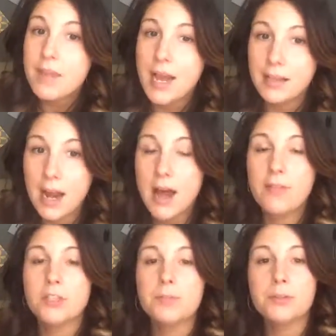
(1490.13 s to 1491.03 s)
I let
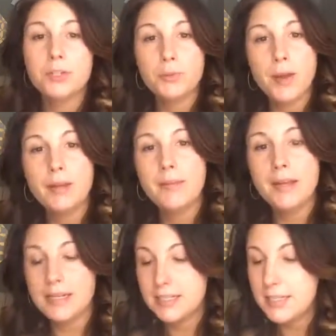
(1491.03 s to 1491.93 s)
others persuade me
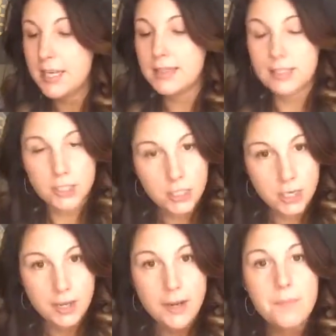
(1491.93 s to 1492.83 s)
and I see it. That's good.